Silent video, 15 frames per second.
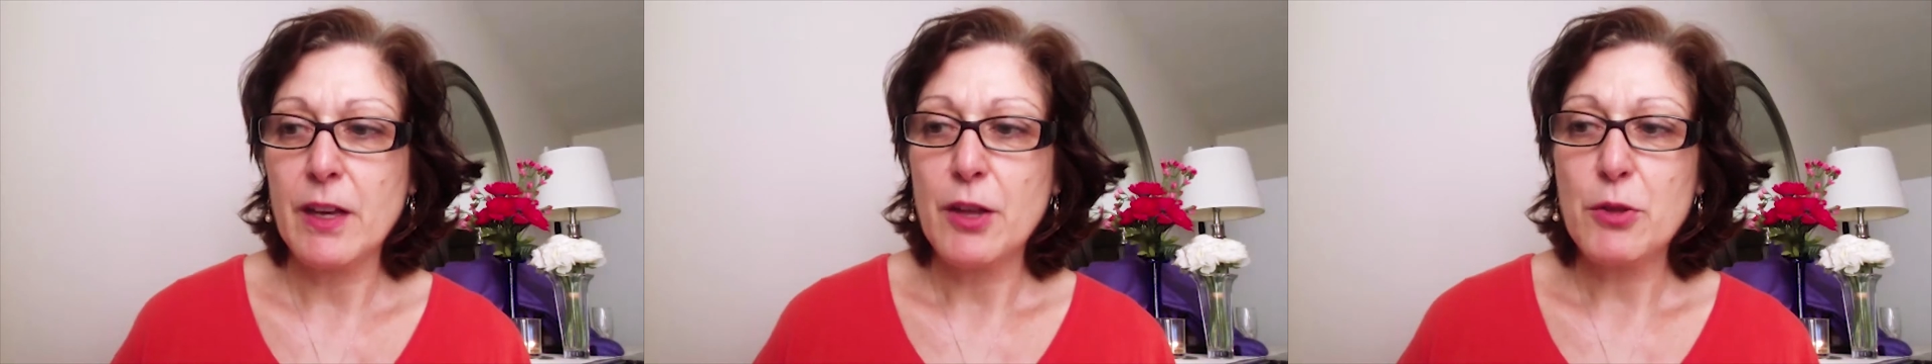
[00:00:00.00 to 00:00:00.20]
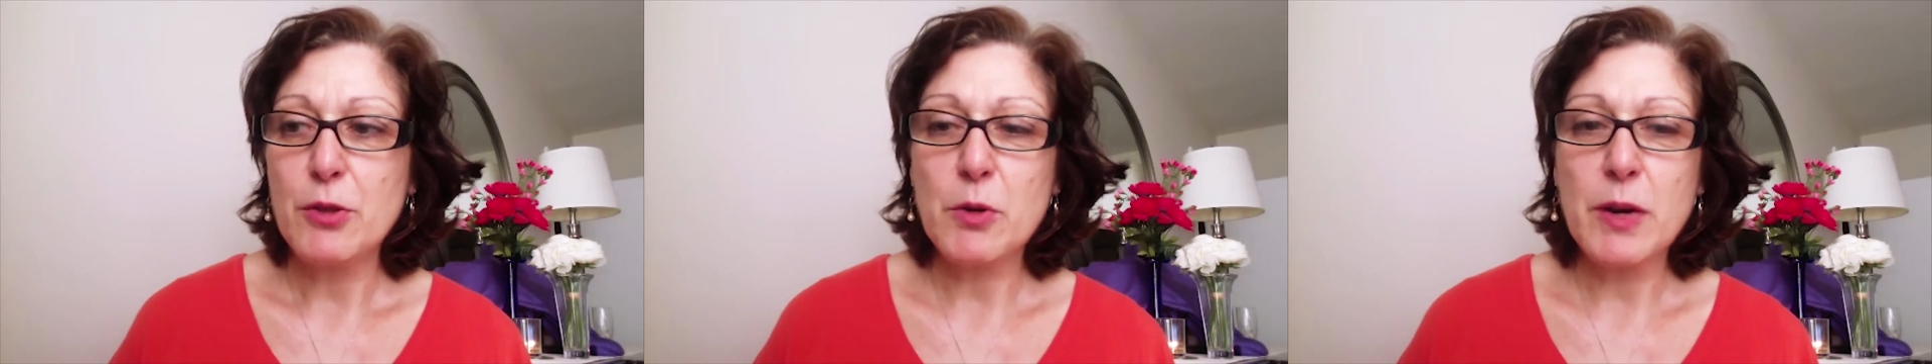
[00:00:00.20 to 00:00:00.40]

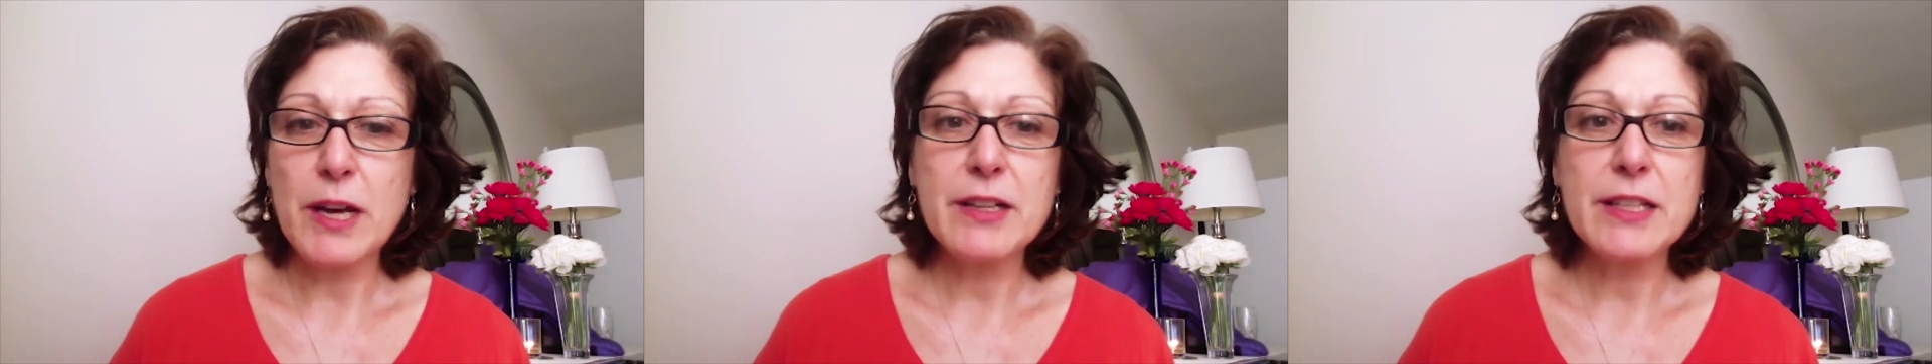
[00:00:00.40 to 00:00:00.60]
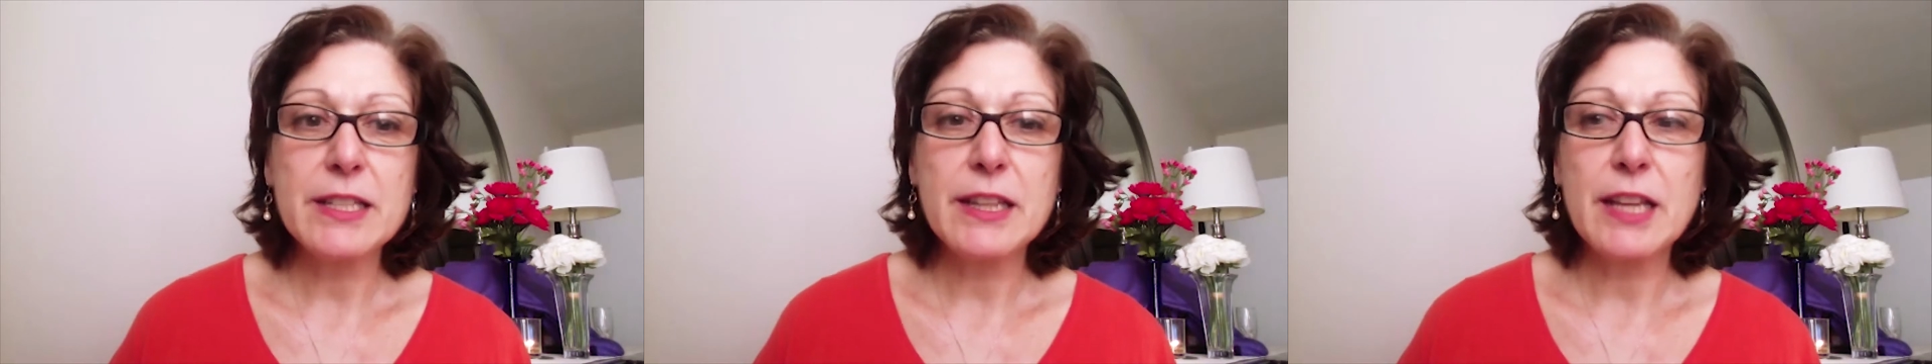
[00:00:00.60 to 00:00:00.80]
Throughout
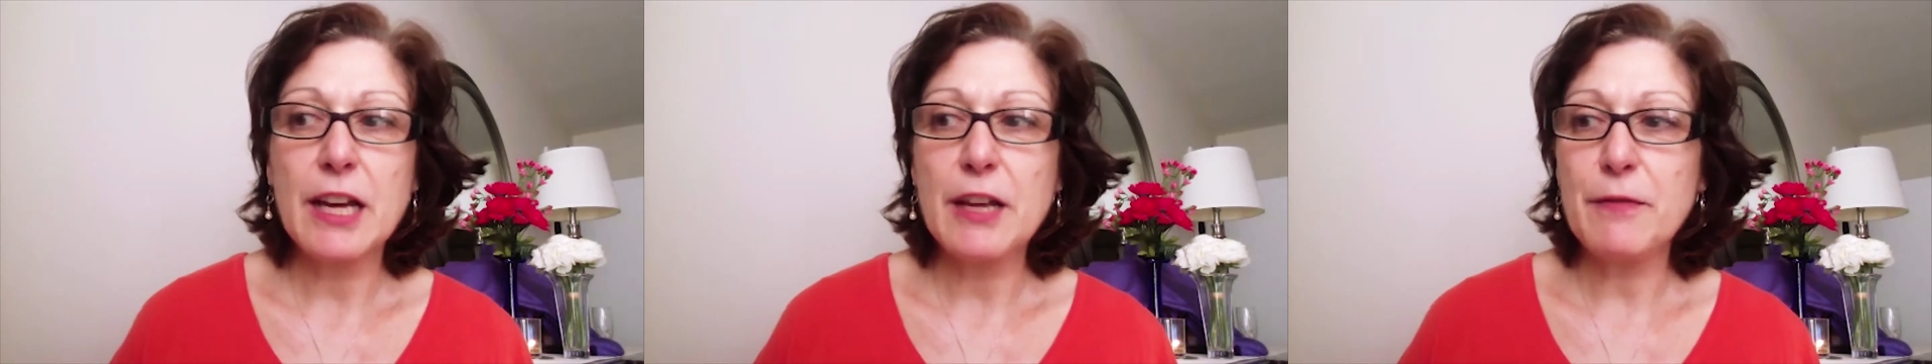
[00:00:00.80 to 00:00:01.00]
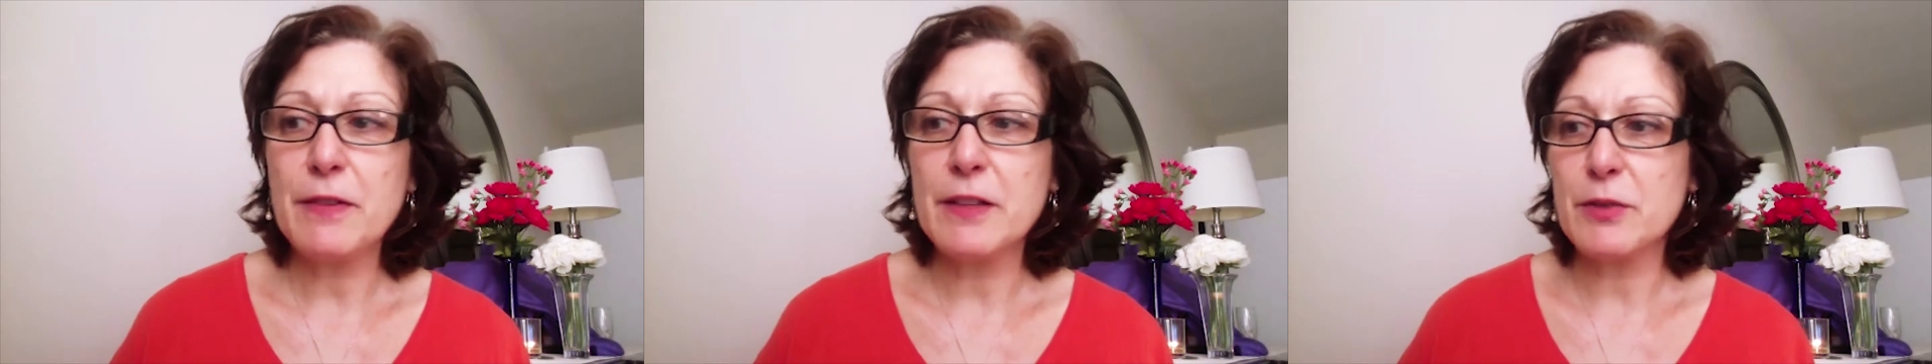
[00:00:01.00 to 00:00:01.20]
his
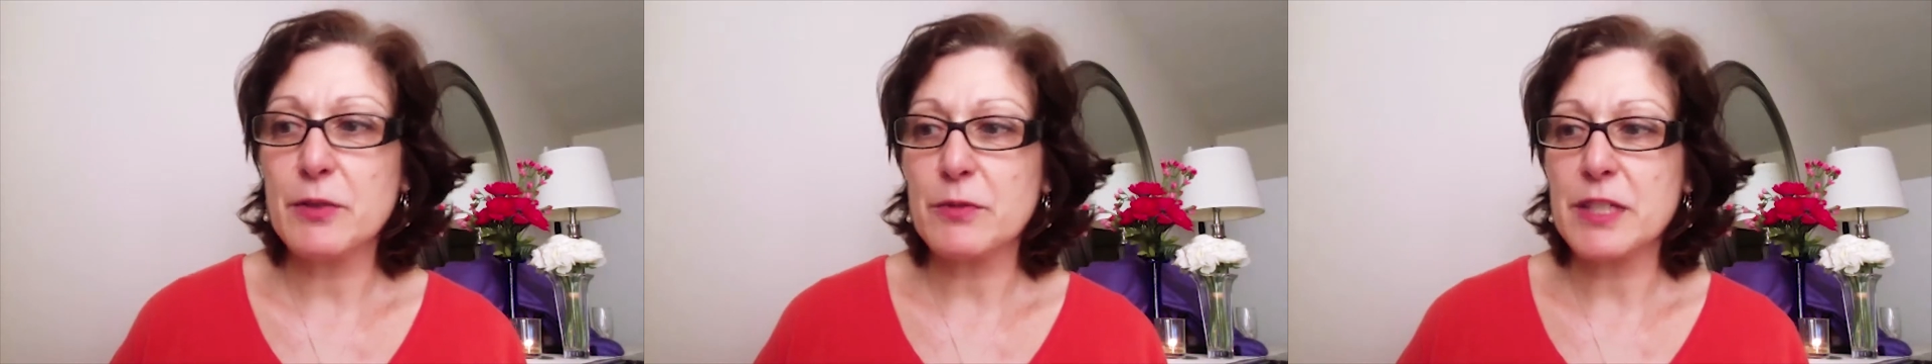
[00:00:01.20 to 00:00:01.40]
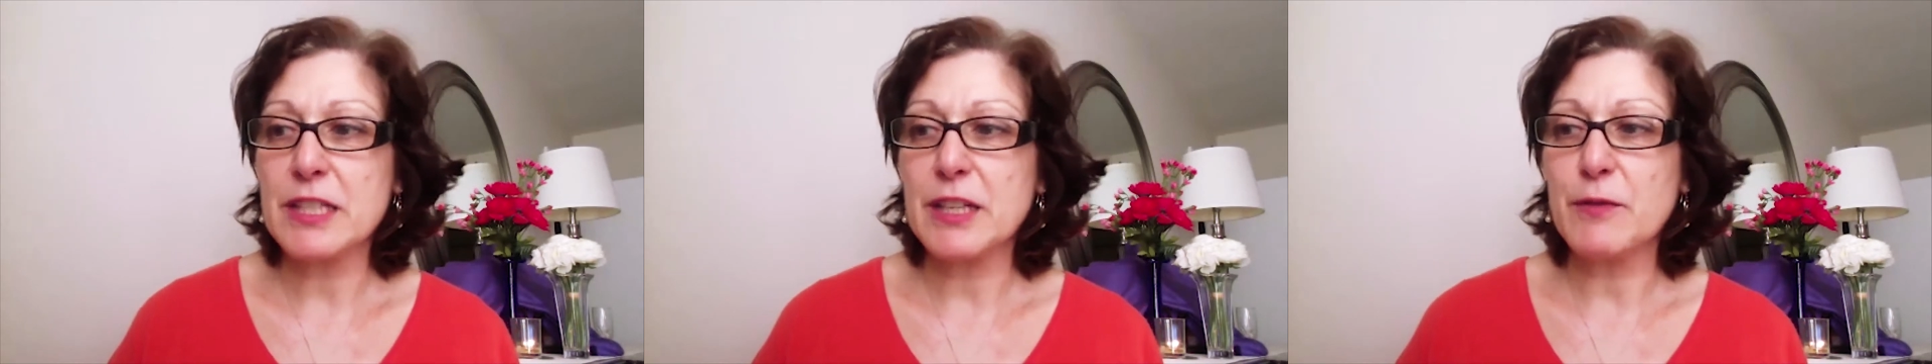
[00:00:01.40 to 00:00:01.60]
life, he's
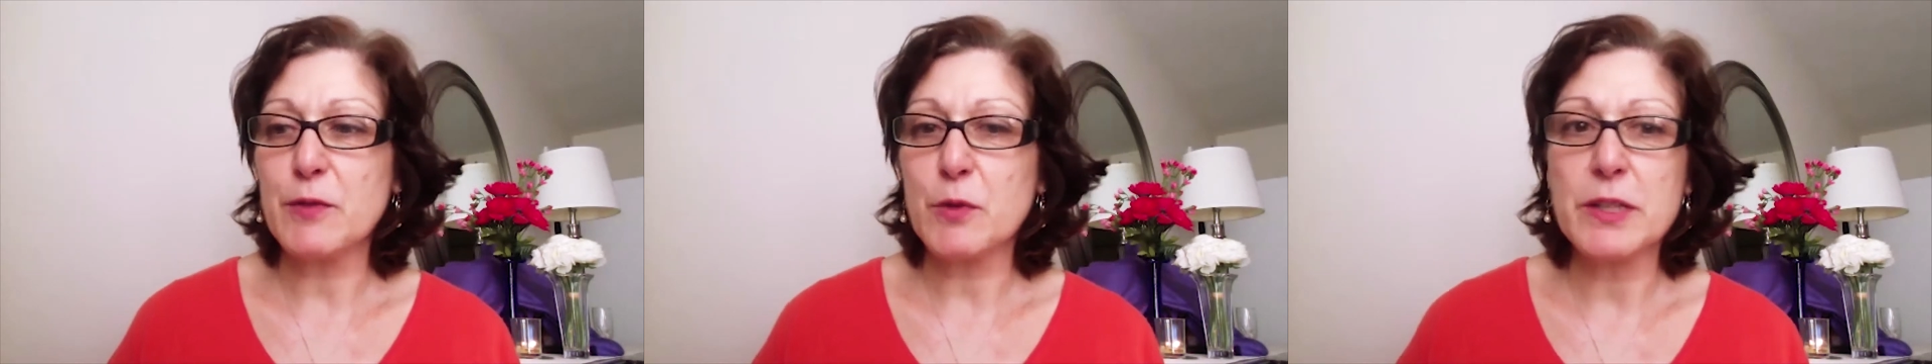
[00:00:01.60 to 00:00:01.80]
received